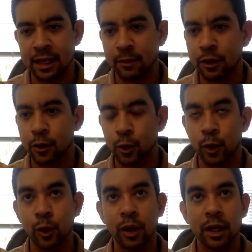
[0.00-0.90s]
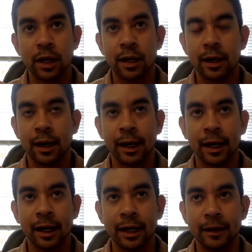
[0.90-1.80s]
Take me through
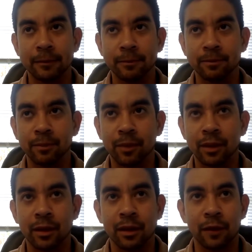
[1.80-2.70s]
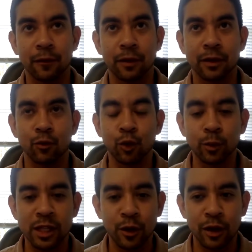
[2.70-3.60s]
the different
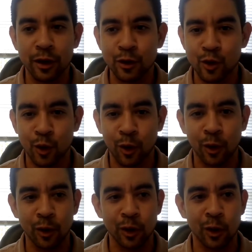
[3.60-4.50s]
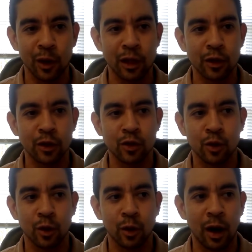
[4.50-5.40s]
rooms that you can control. Can you
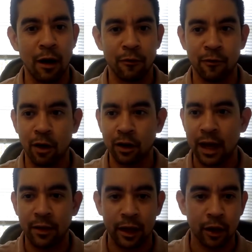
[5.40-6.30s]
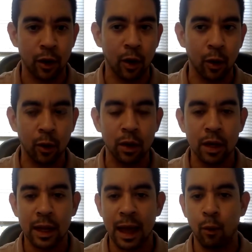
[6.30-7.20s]
control how far down they go,
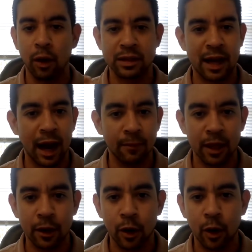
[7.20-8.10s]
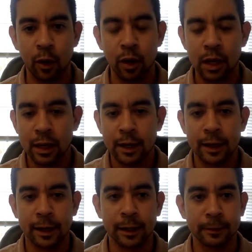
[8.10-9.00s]
at what time they go,
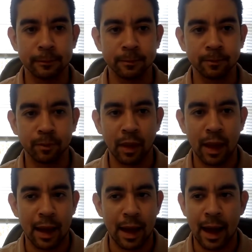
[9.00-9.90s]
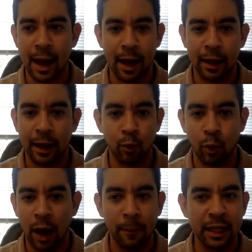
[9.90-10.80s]

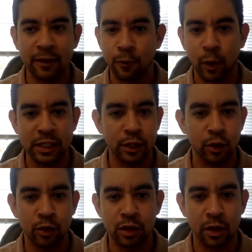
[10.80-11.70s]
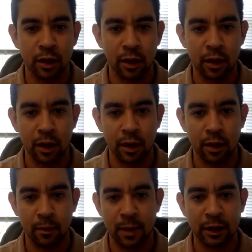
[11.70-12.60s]
and how many different ways can you use
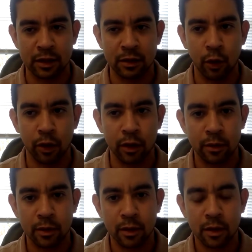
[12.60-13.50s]
the mounted motor?